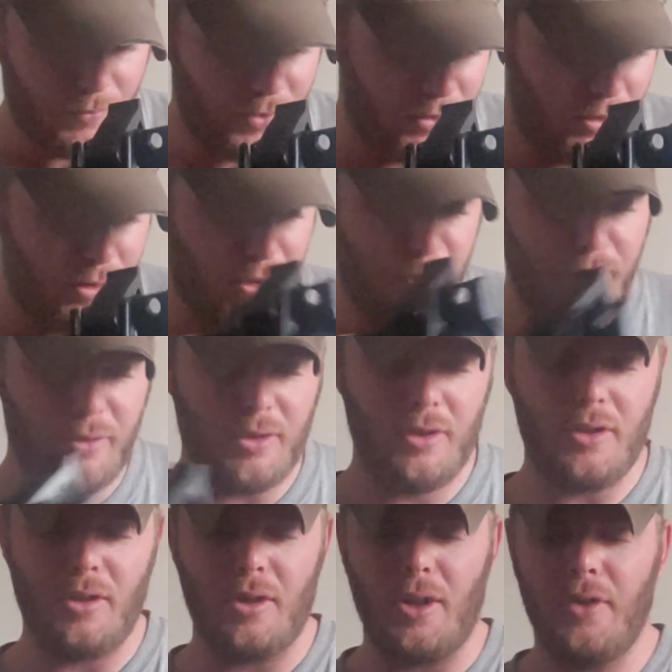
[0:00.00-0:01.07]
It fits in there pretty
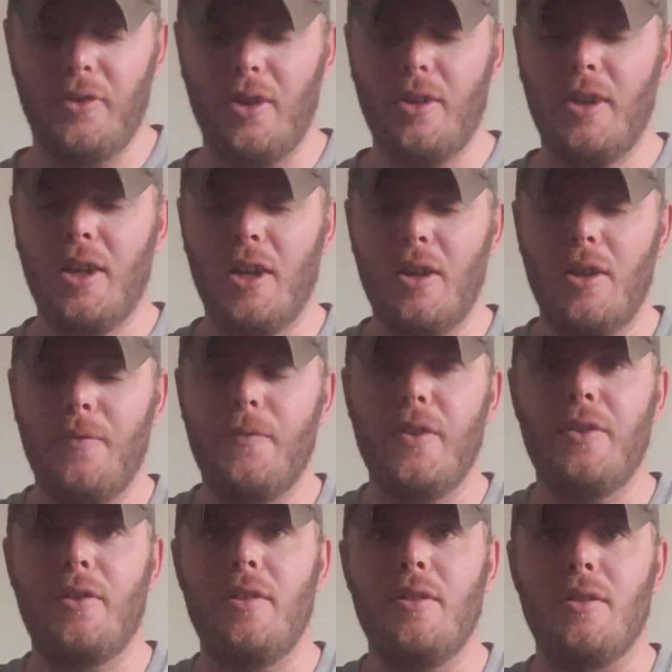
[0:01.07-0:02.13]
good, guys. I like how it
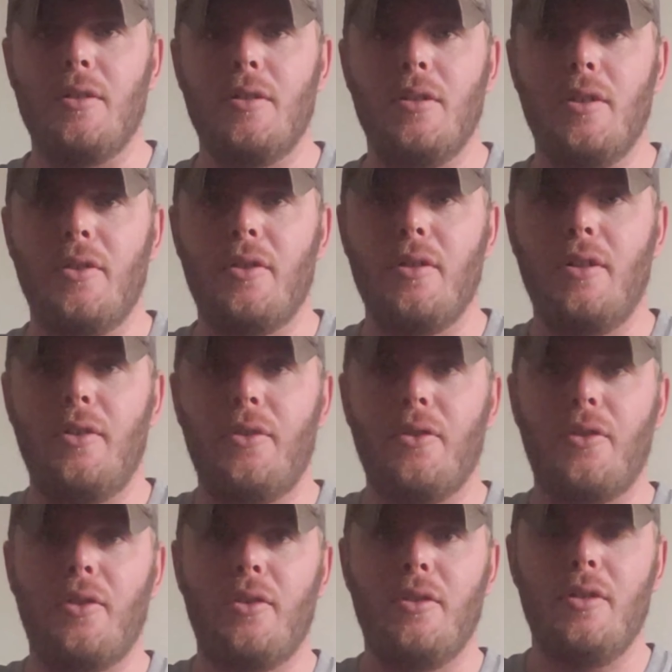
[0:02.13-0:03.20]
fits in there. It's nice
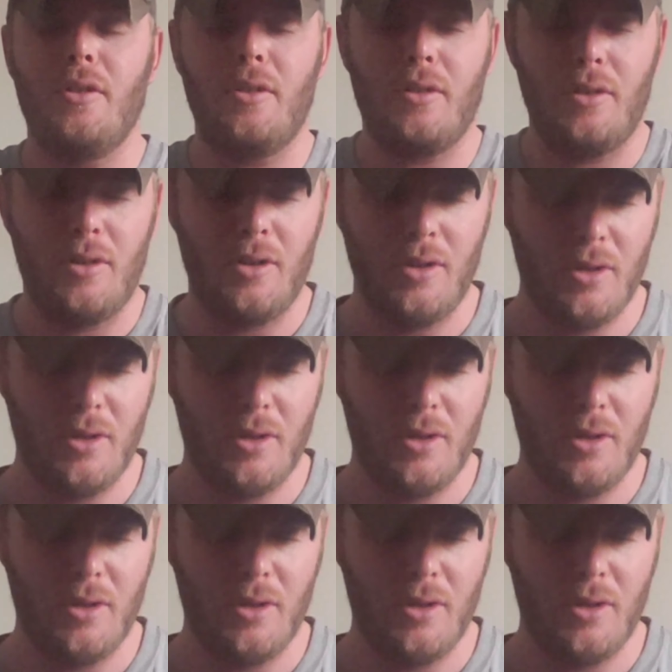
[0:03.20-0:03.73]
and snug.